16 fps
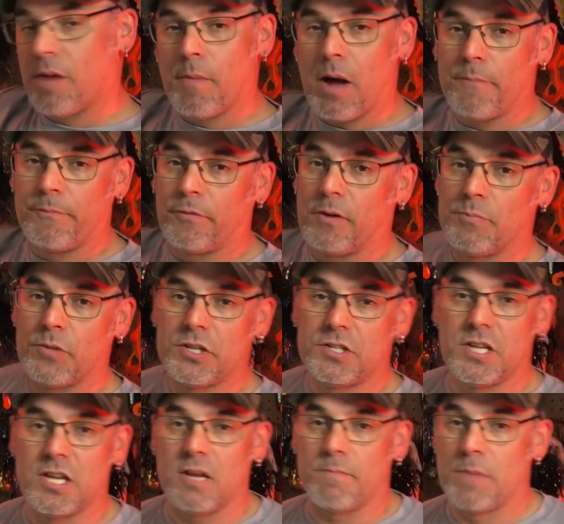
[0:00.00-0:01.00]
up from the
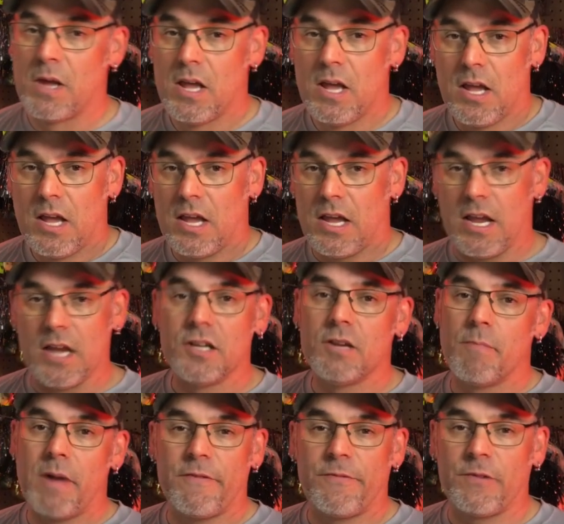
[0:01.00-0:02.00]
deep into
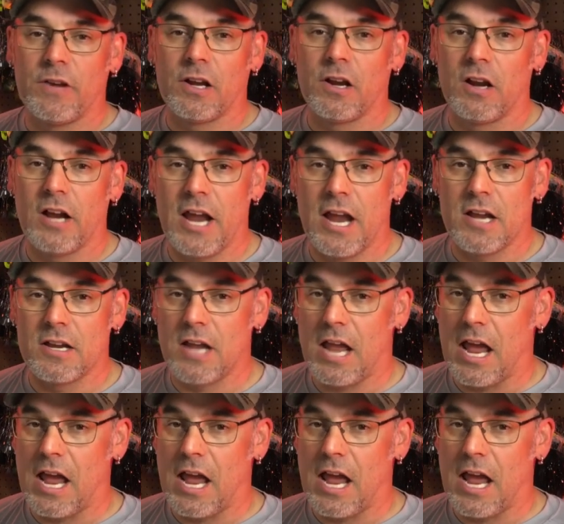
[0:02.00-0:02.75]
my figure eight